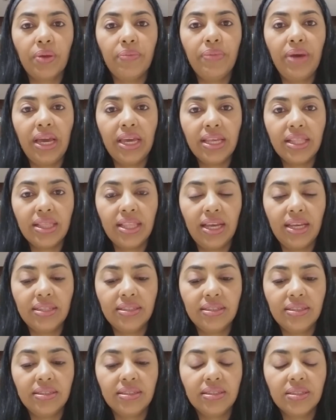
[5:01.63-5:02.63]
my
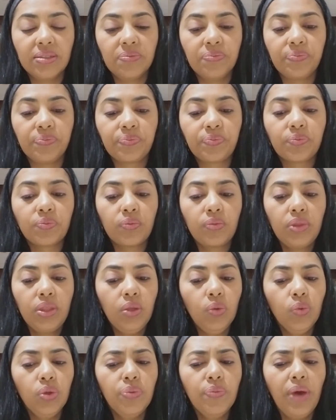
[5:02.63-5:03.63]
classes
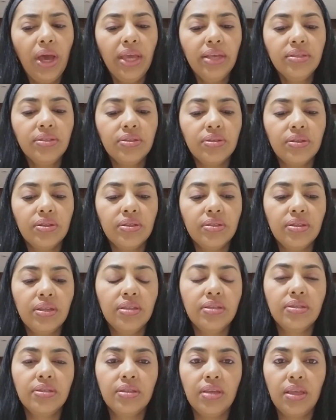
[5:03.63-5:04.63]
with my students
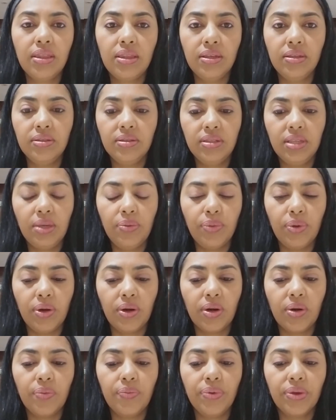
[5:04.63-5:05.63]
is something
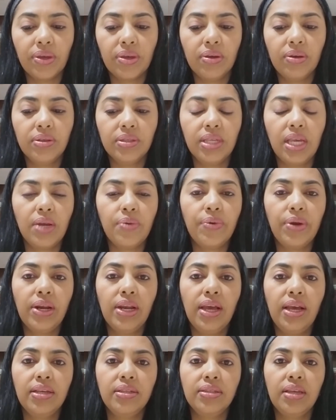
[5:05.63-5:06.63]
similar, because I
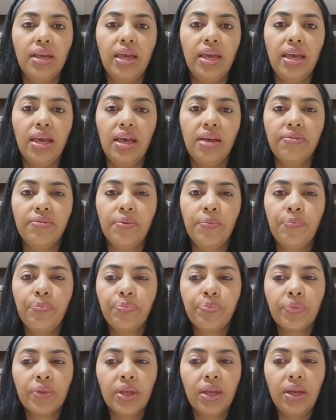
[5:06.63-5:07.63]
realize
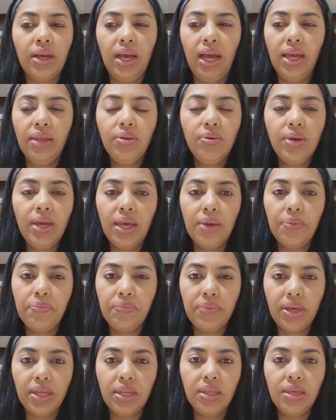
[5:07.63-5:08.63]
I don't have
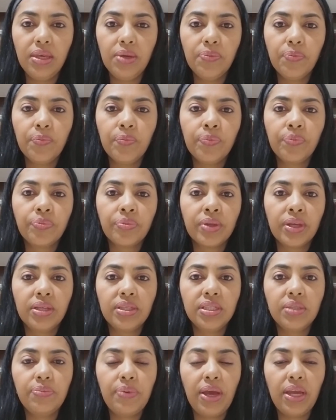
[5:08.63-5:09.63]
many
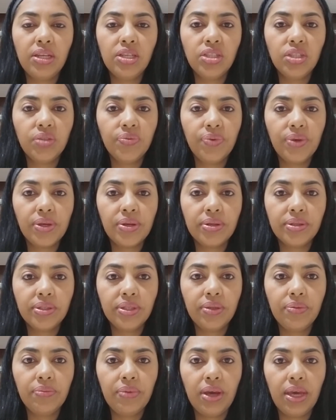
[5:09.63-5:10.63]
Spanish speakers
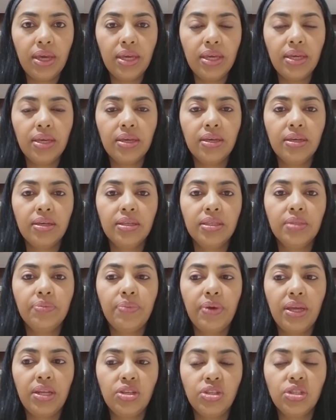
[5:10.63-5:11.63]
in my
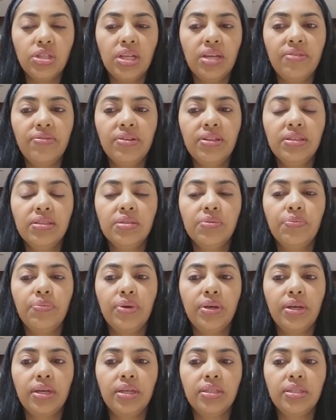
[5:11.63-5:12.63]
Spanish levels,
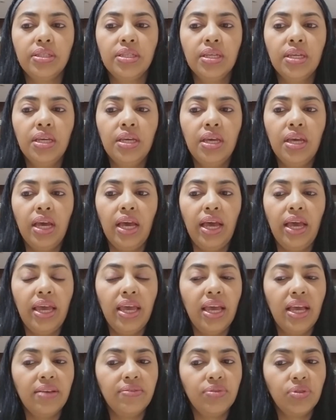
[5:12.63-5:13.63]
but I
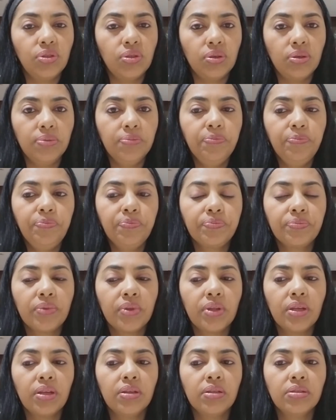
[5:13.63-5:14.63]
have some
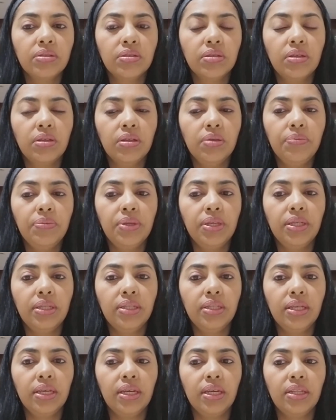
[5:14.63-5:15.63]
of
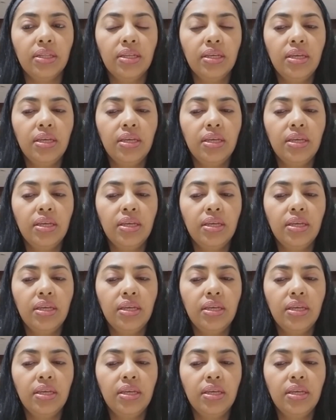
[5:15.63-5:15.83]
them that